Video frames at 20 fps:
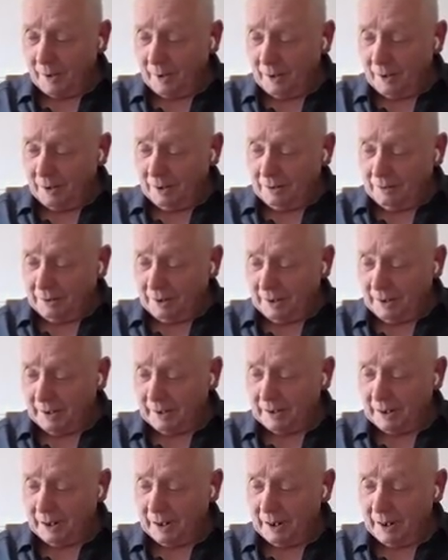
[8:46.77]

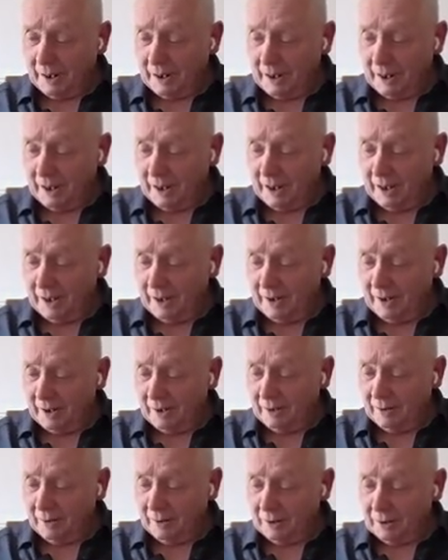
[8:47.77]
Okay,
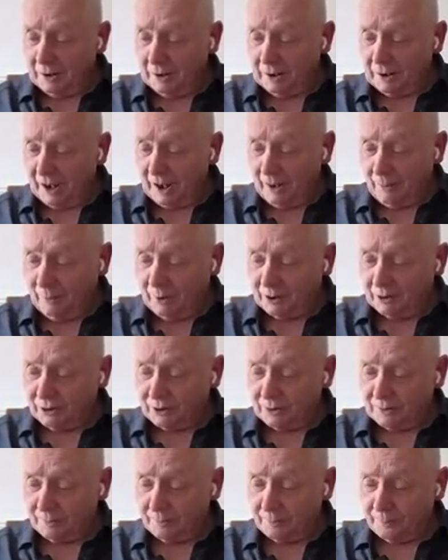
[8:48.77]

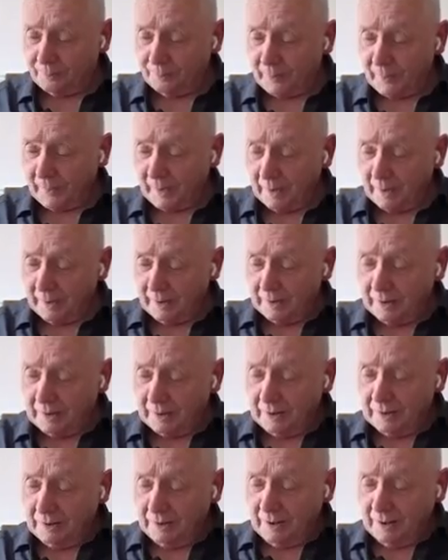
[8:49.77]
cameras.
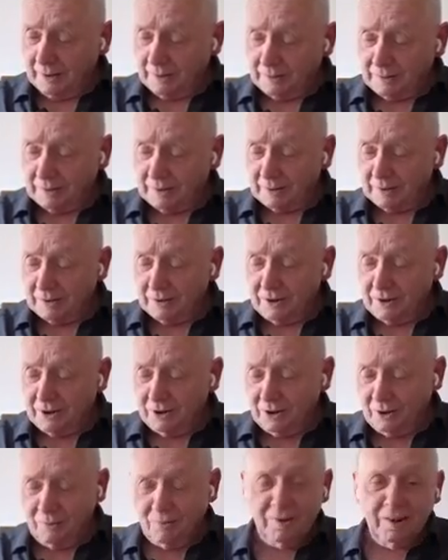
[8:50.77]
Now, you
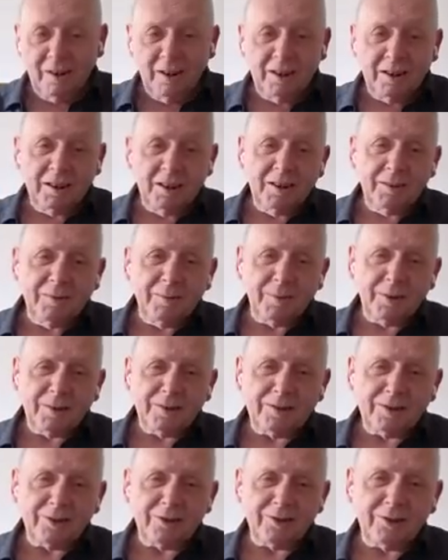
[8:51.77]
don't really need
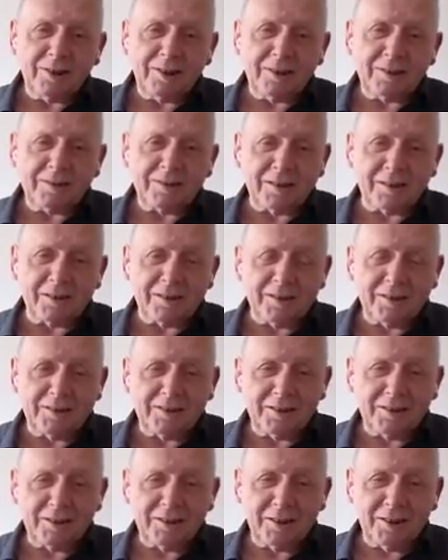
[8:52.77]
fantastic
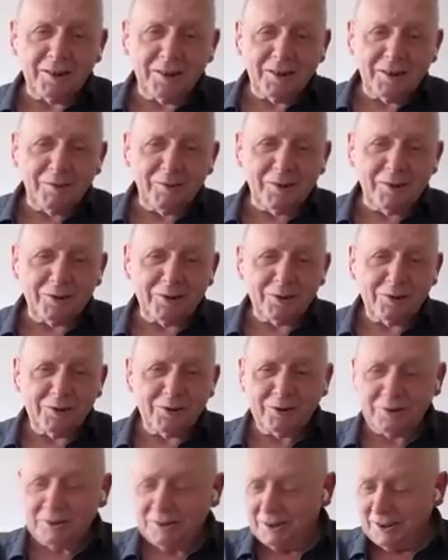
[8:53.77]
high
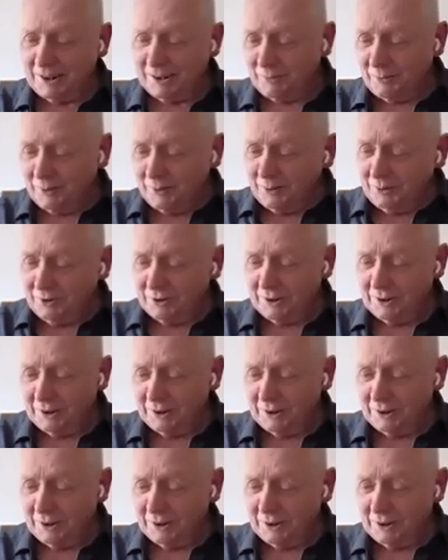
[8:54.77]
resolution cameras.